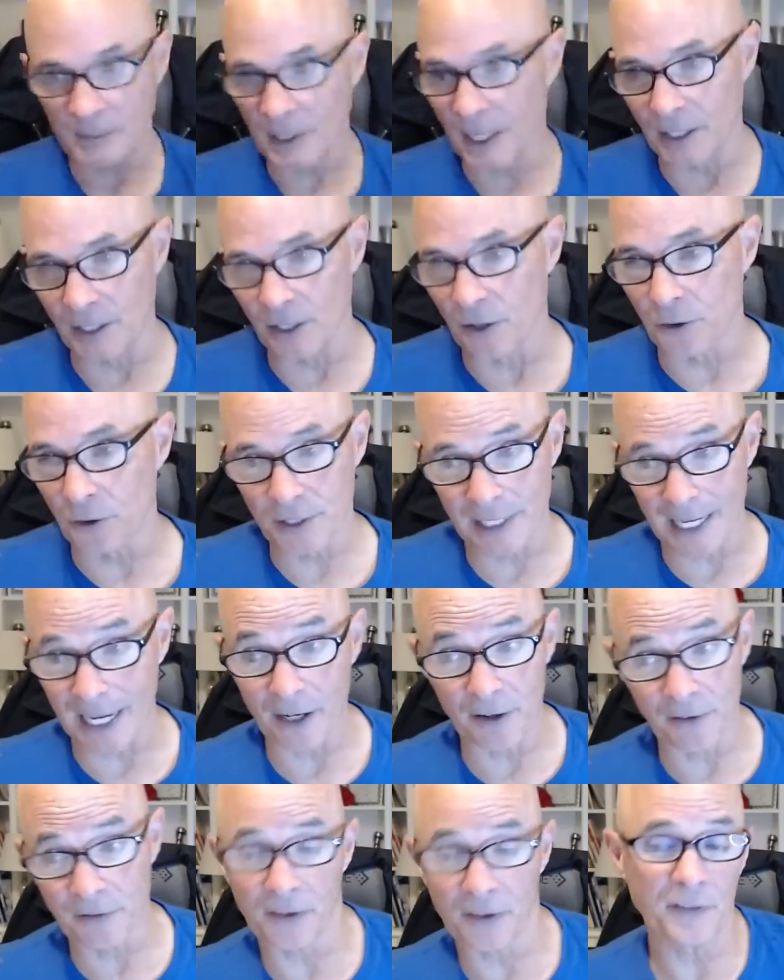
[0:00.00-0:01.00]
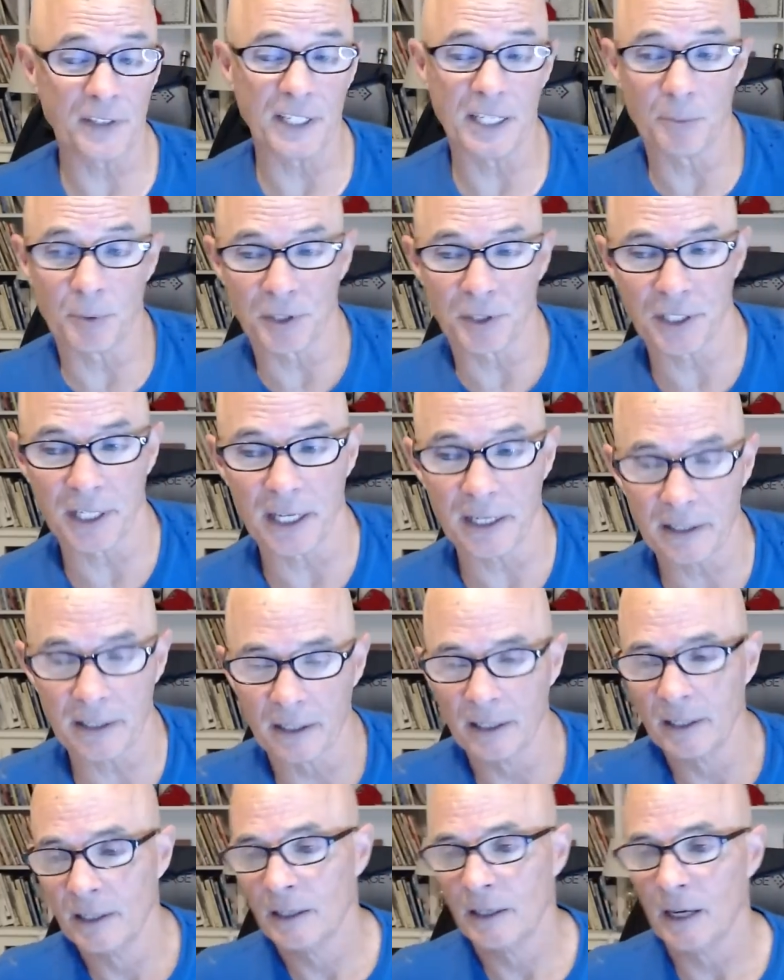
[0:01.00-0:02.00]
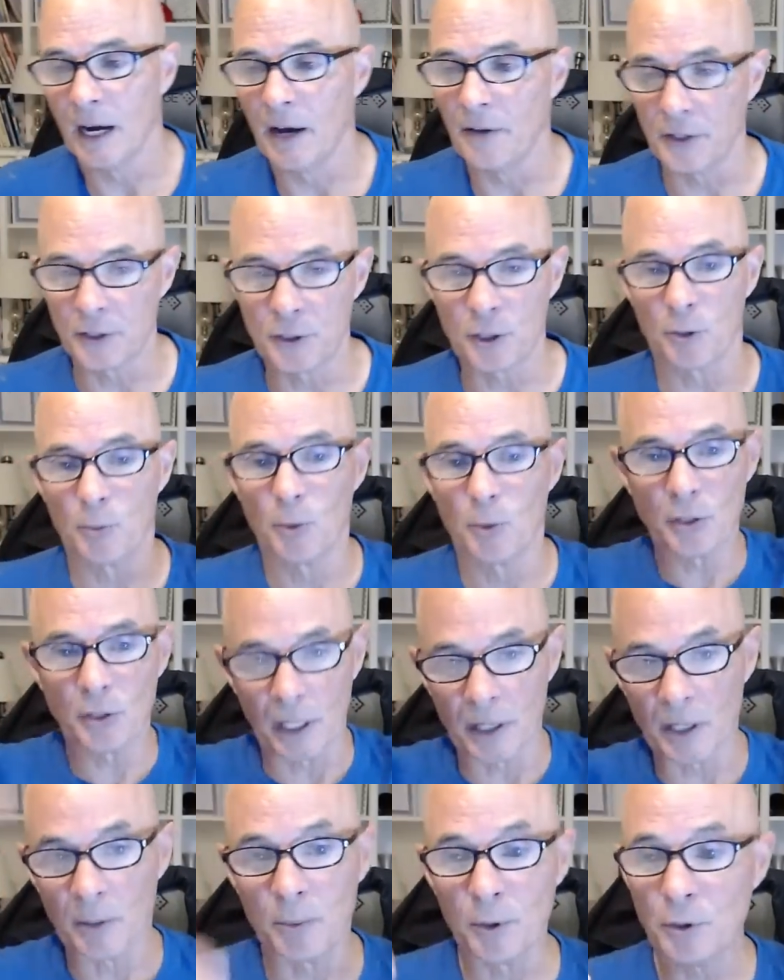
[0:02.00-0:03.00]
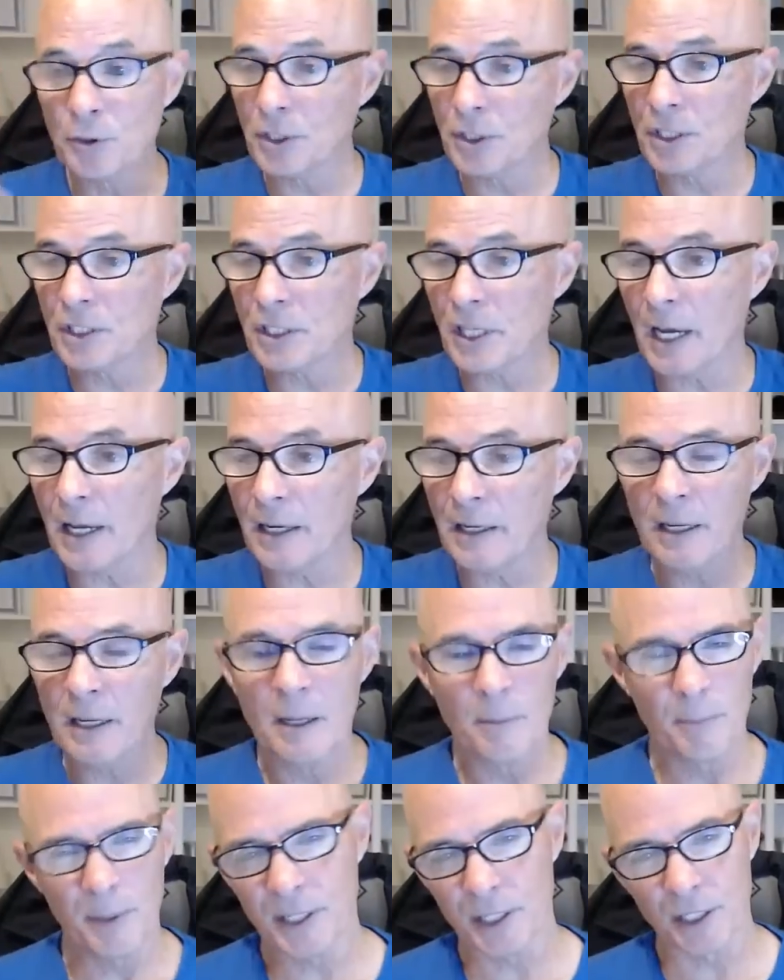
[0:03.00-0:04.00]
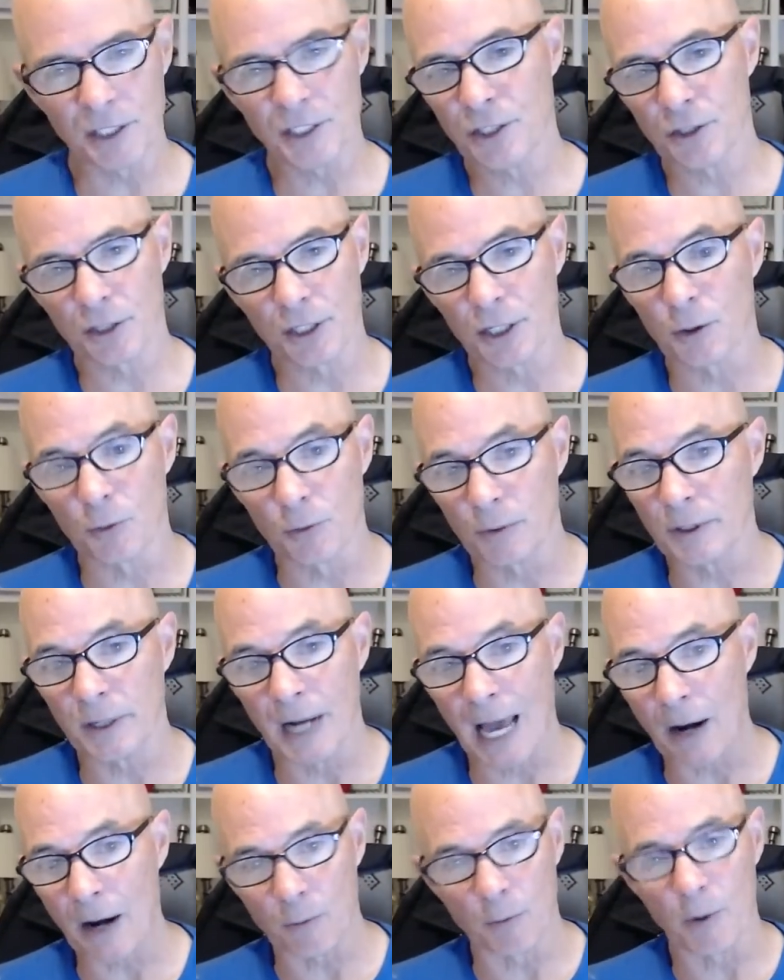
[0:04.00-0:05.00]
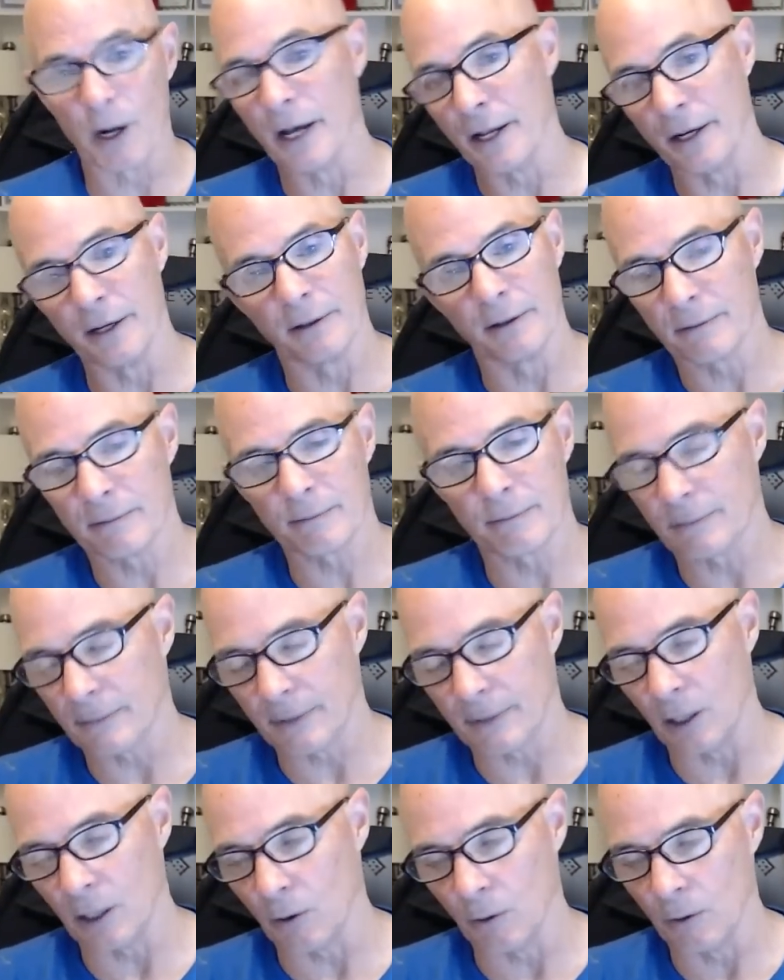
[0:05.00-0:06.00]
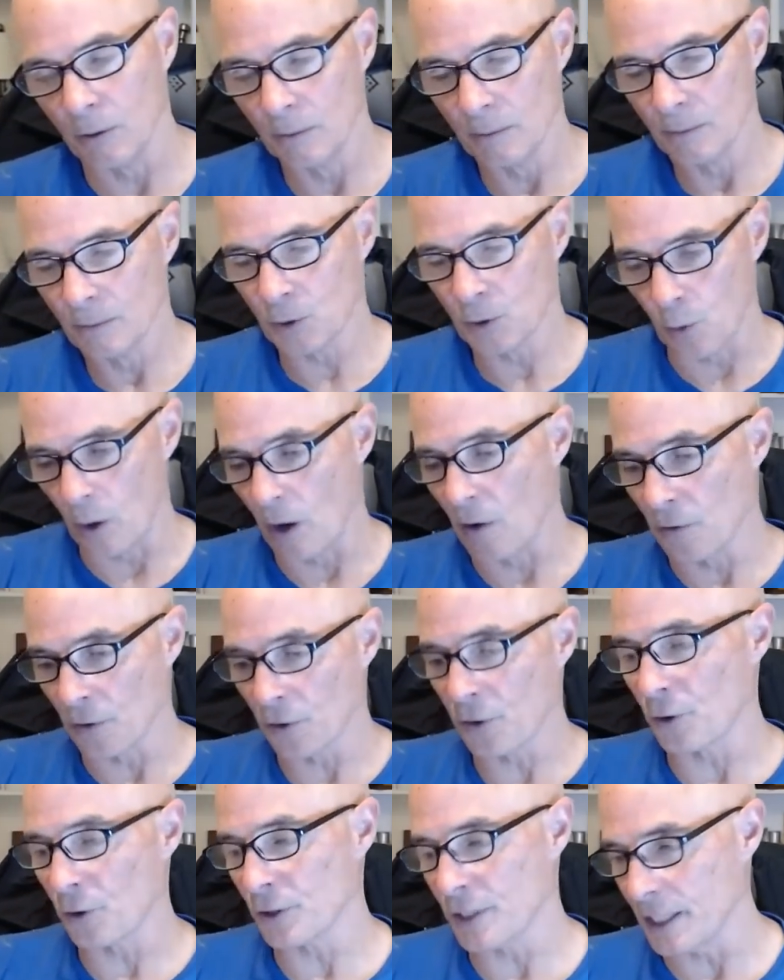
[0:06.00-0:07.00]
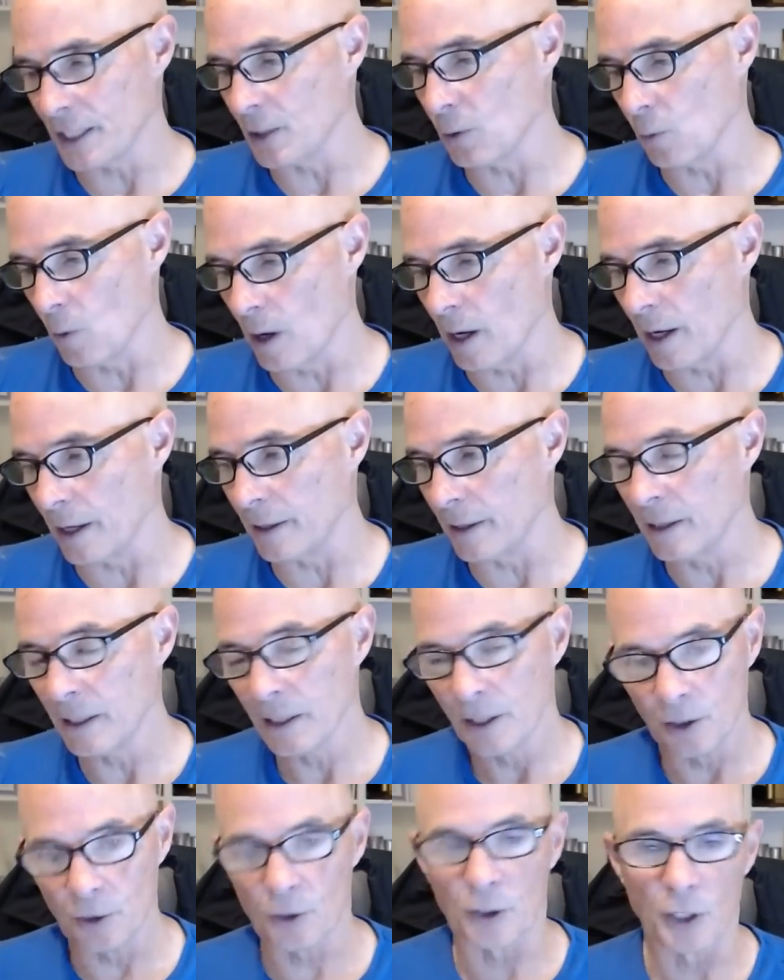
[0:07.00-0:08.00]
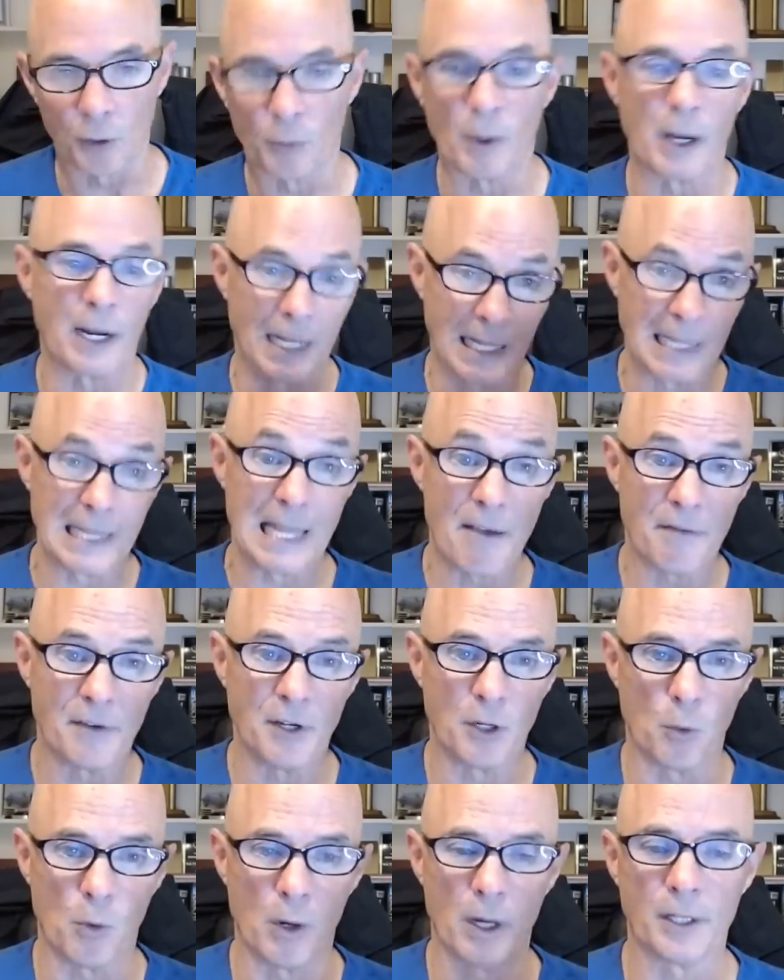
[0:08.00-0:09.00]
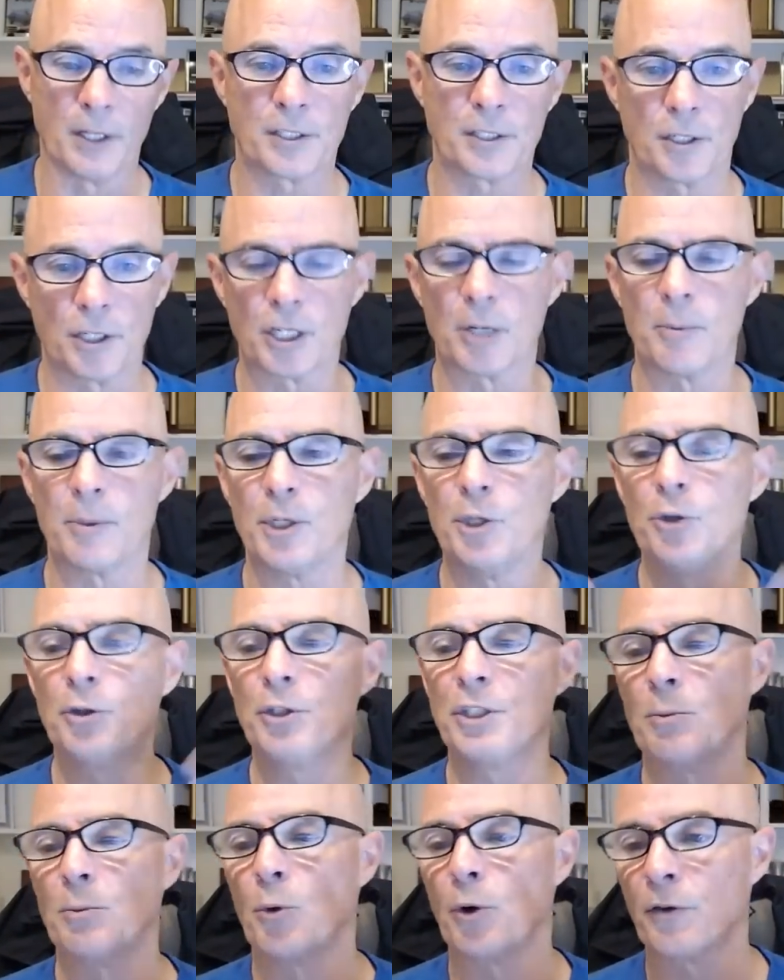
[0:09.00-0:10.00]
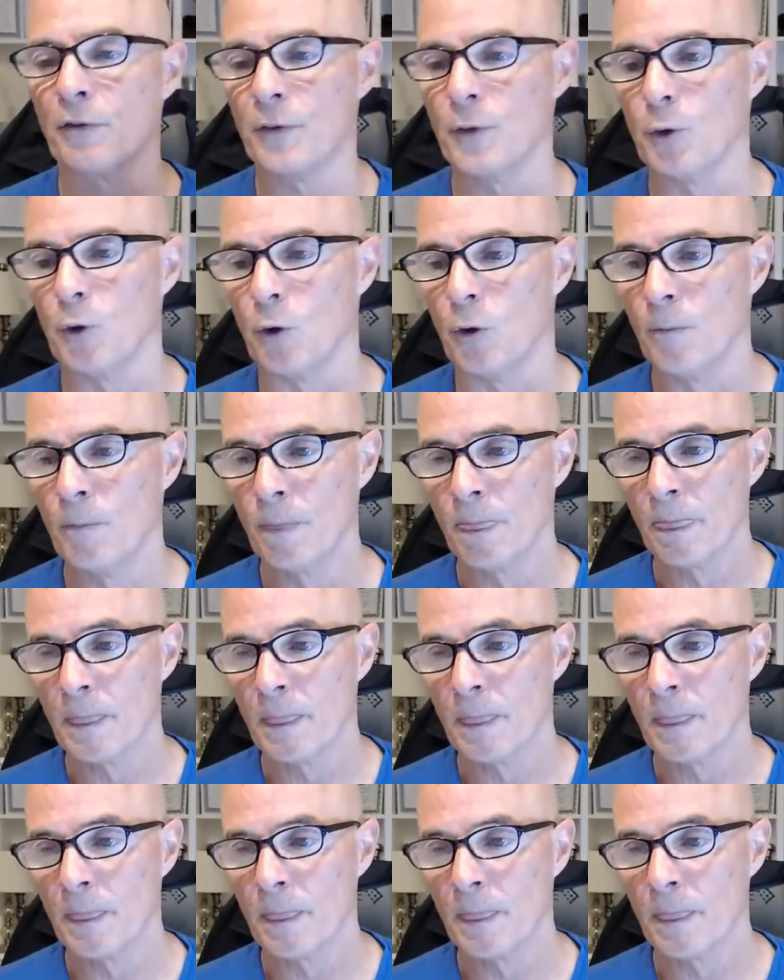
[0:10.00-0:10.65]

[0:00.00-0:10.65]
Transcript: another 10 or 15% on the turbos on the boosted side because you're going to not run, you know, 12 or 13 to 1, you're going to run 11 to 1, so you're going to be using more fuel.